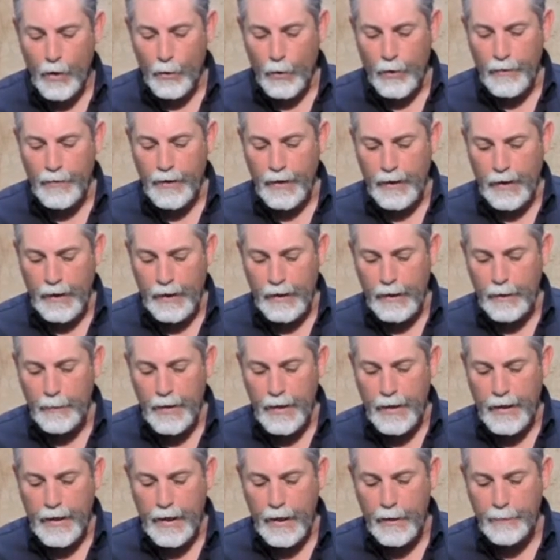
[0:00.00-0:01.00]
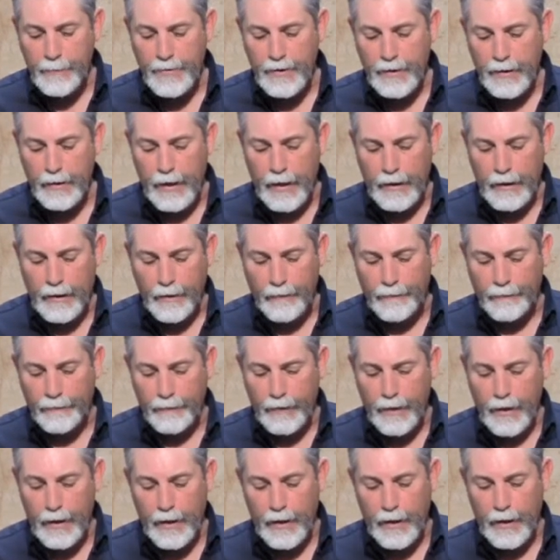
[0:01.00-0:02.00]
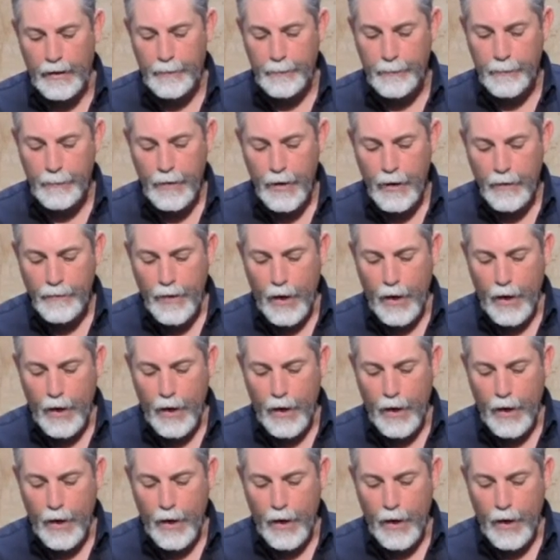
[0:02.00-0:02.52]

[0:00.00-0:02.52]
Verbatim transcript: When the enemy comes in like a flood,